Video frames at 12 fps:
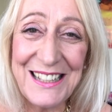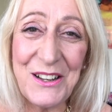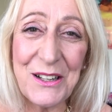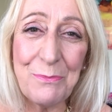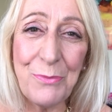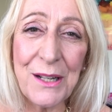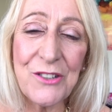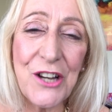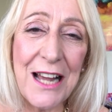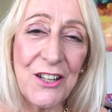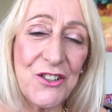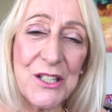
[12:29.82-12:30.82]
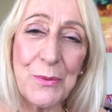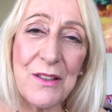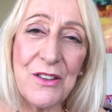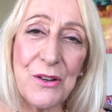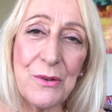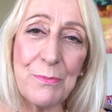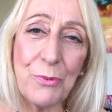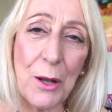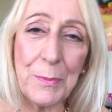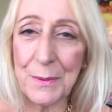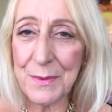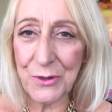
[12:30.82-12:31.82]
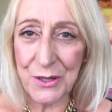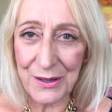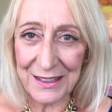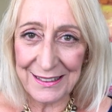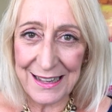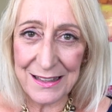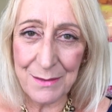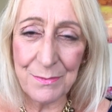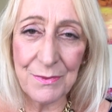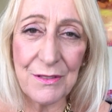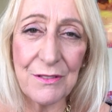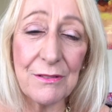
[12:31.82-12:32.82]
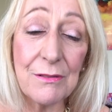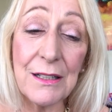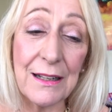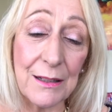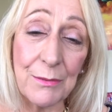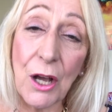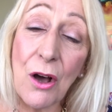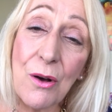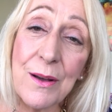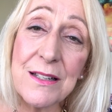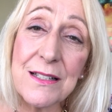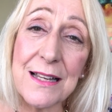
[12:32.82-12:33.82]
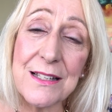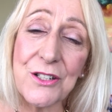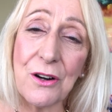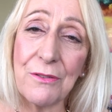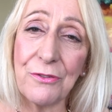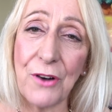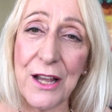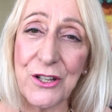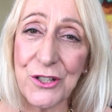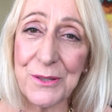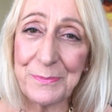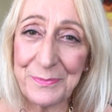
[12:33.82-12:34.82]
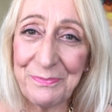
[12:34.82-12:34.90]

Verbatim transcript: You can bring challenges with you and problems, or you can let them let them go and, and start fresh.